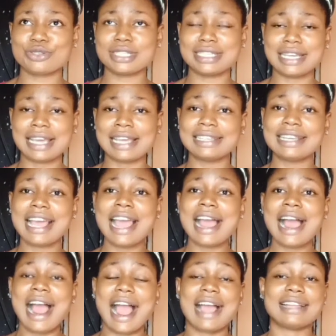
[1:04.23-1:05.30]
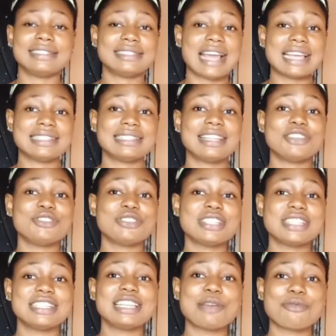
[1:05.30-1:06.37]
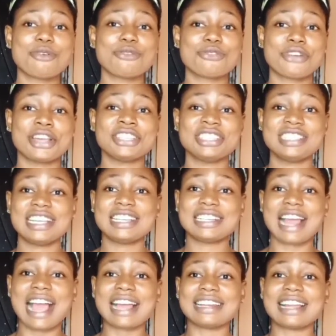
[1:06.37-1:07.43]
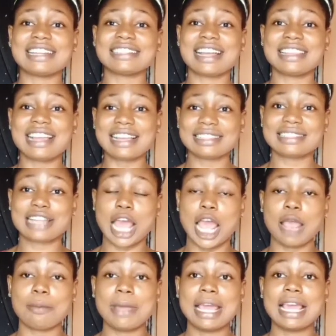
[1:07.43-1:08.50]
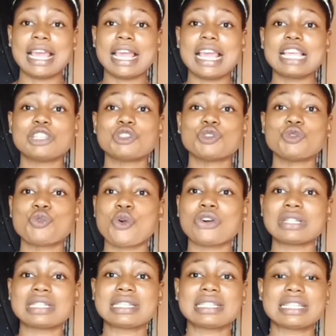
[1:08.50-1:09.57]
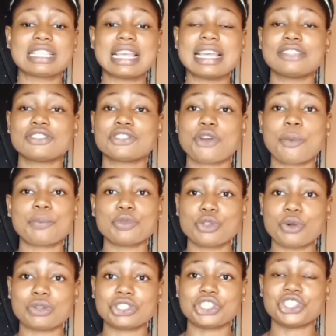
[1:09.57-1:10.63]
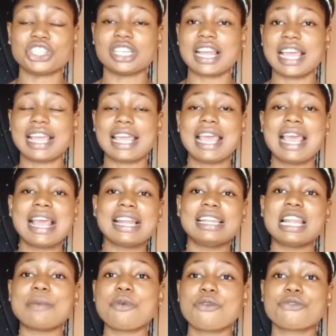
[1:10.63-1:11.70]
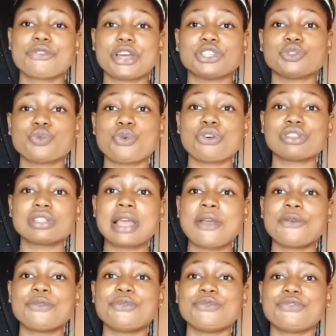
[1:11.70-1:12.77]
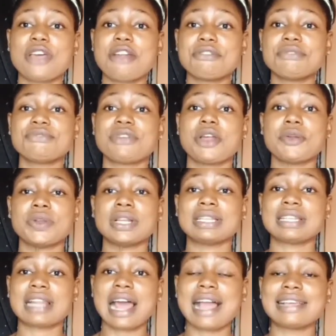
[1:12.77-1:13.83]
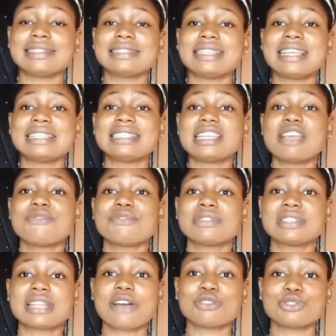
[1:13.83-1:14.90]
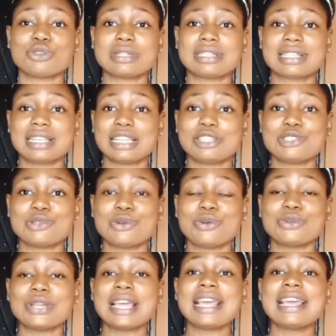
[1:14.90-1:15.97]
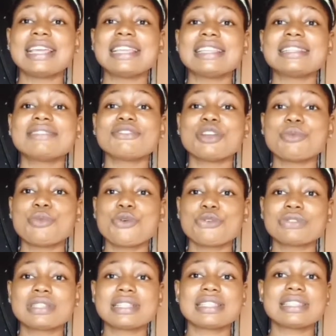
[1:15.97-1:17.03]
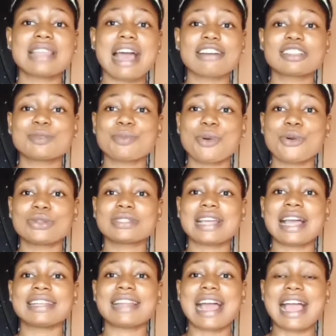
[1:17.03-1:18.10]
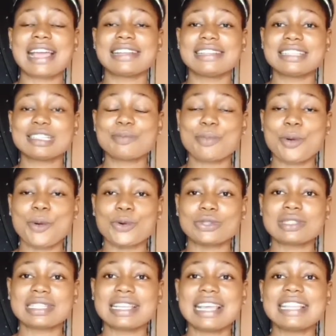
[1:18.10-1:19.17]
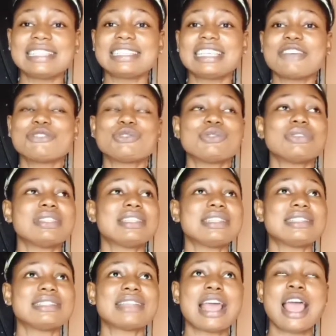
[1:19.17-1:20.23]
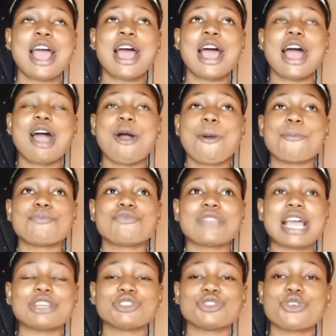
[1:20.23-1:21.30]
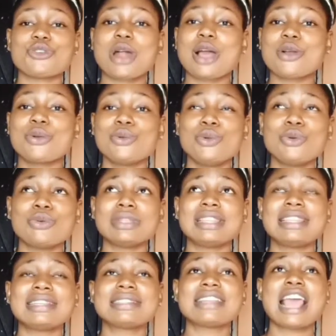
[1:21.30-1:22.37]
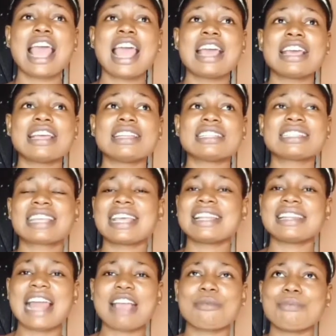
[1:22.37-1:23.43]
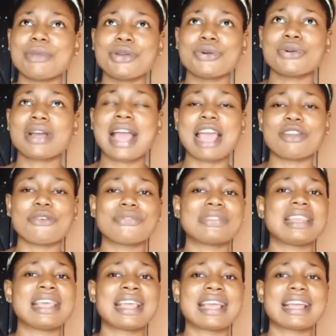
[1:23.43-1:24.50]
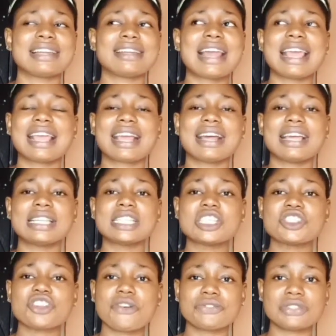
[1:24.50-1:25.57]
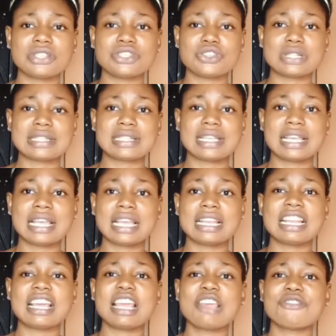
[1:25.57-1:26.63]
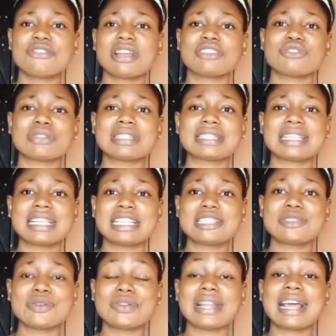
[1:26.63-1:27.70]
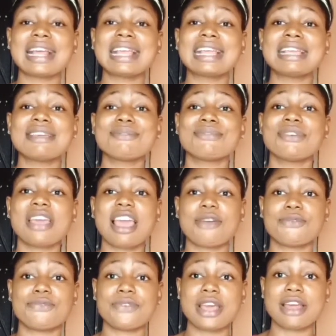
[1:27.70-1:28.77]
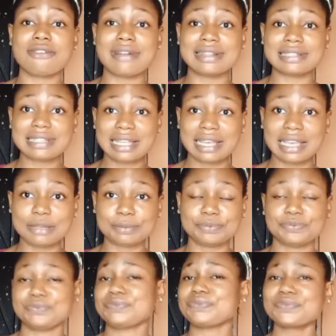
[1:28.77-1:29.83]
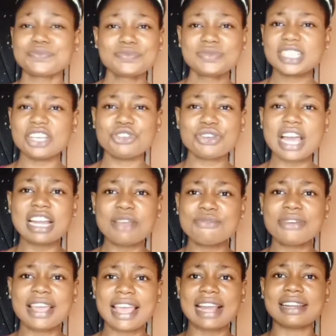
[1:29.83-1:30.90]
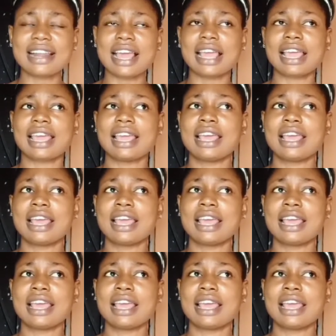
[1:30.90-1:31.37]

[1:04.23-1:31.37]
then, and I started using lemon fresh then, and as at that time it was a top notch. Like, lemon fresh was very nice. It evens out your skin tone, removes dark spots and acne spots. It gives you this natural glow, this skin like milk kind of thing. Like, it softens your skin, even at your skin tone, and give it a fairer skin. You can even get like